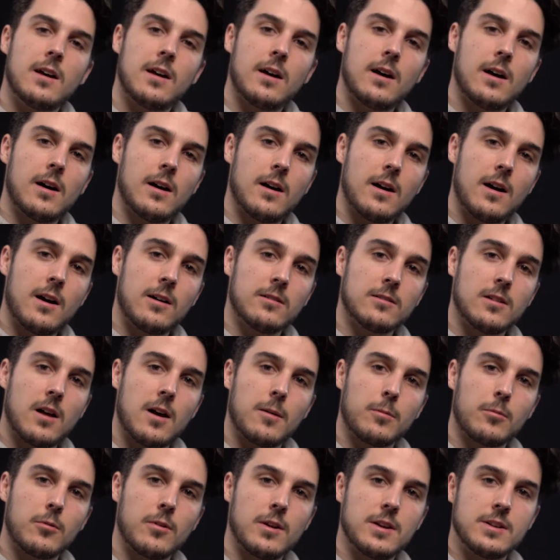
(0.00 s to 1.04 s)
I'll
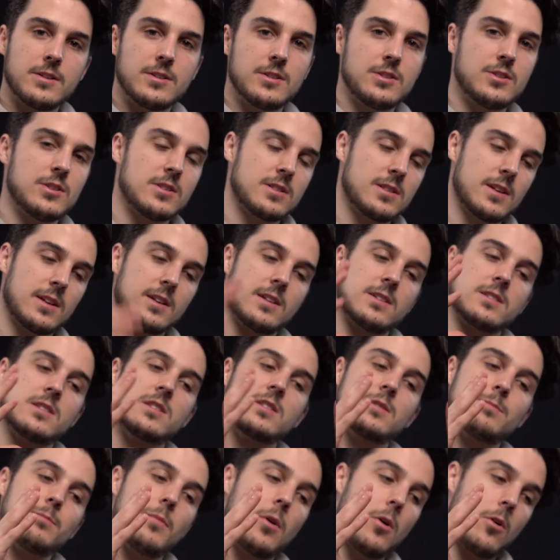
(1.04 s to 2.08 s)
upgrade to just like a
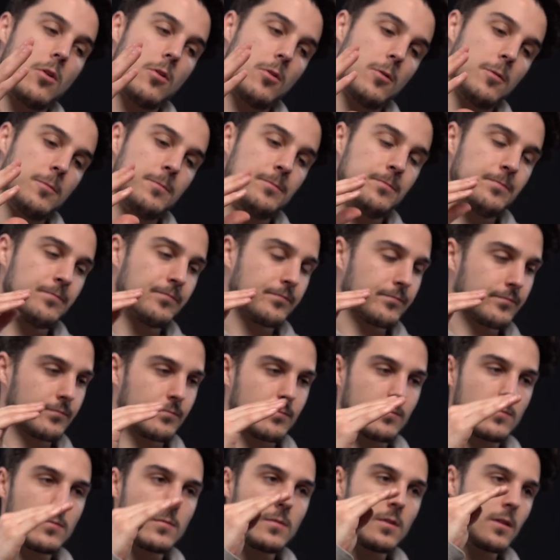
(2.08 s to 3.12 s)
small
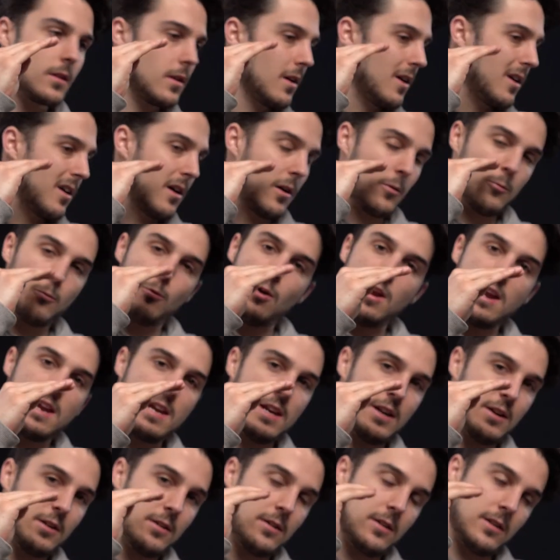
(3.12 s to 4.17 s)

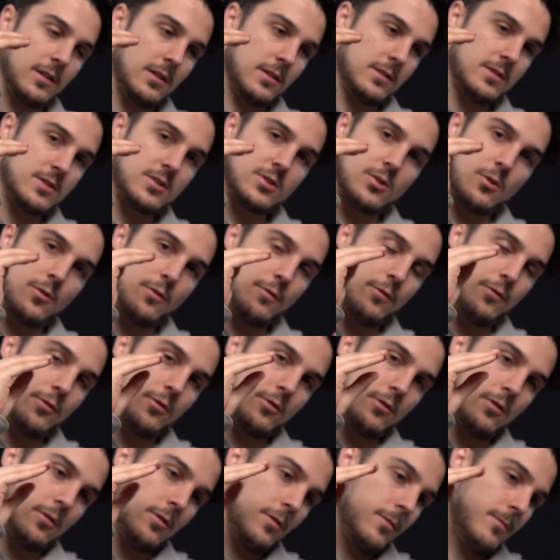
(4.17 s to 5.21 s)
RAID
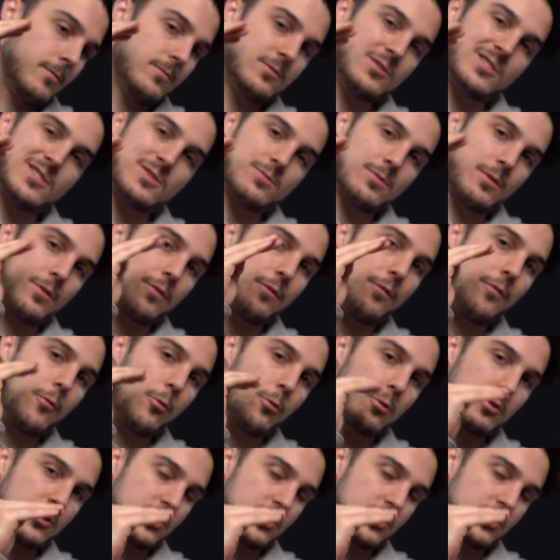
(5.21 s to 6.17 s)
server just with 4